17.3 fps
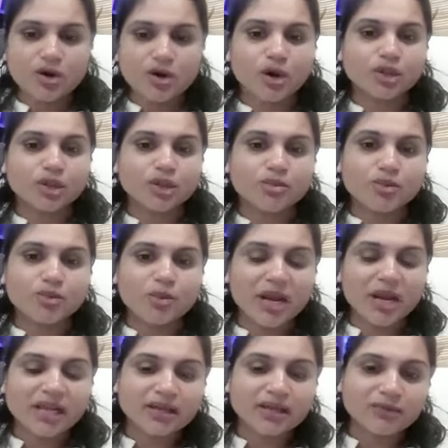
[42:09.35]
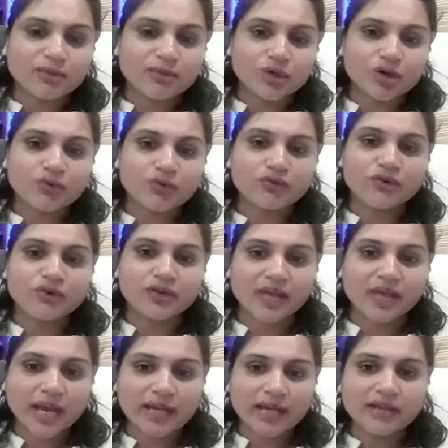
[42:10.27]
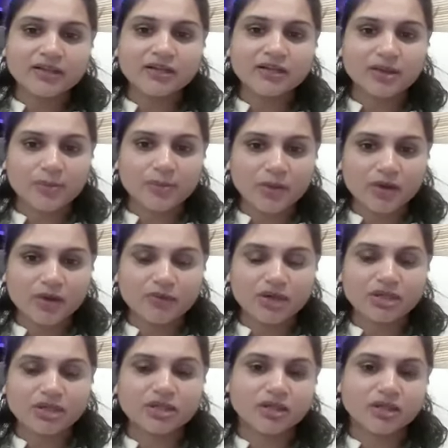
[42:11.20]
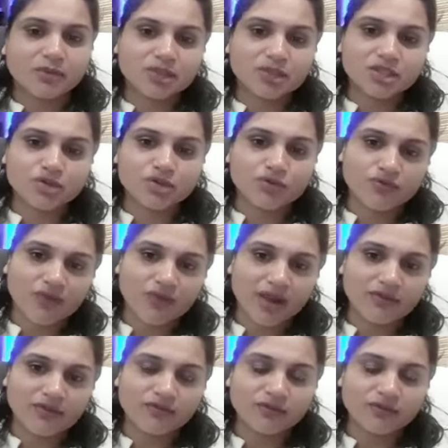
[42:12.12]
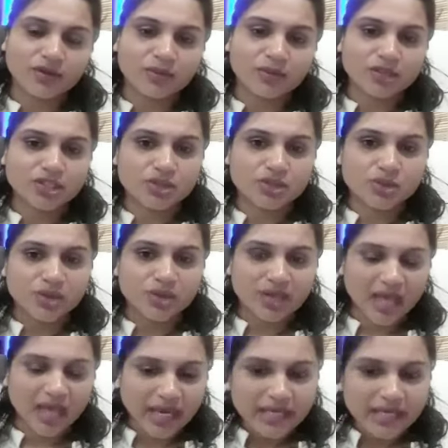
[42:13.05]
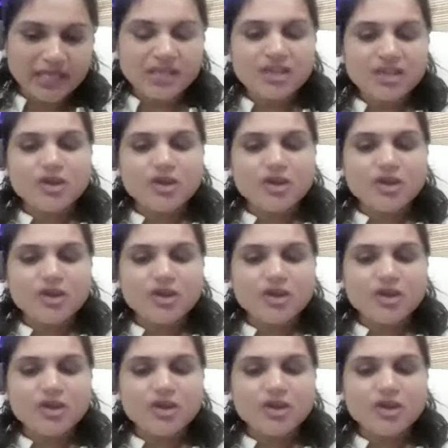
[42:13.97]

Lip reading: on the mobile number of 9111005009,